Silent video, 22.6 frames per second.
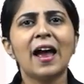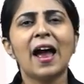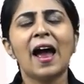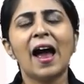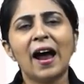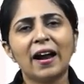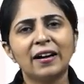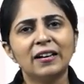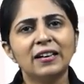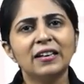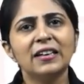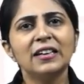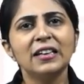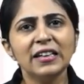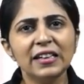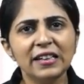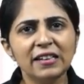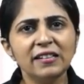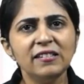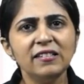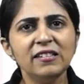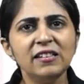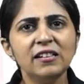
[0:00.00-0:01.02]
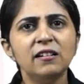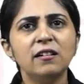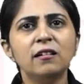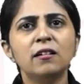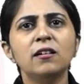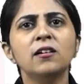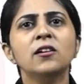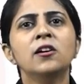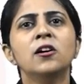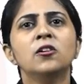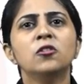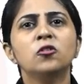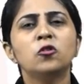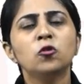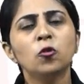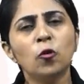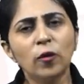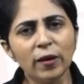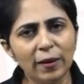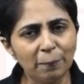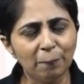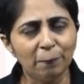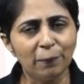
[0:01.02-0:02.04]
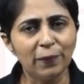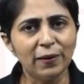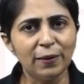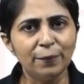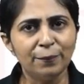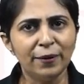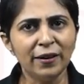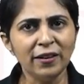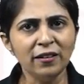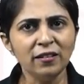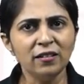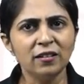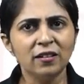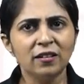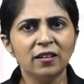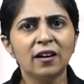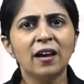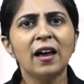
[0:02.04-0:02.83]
and easier to implement,